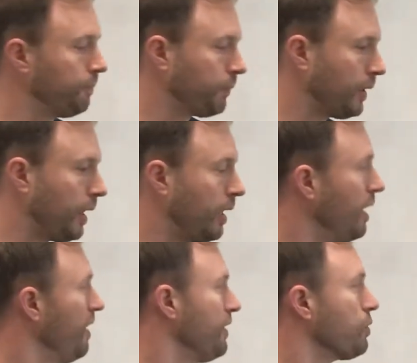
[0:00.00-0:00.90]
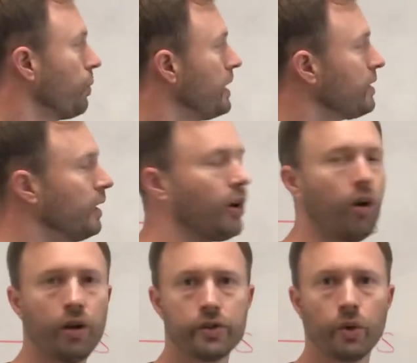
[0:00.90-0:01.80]
Okay. This reasoning
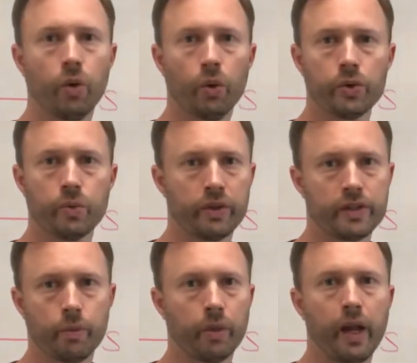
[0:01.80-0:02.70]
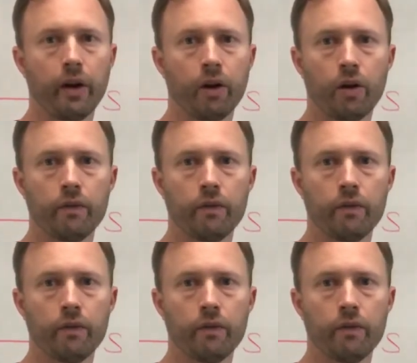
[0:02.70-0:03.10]
also holds with the supply curve.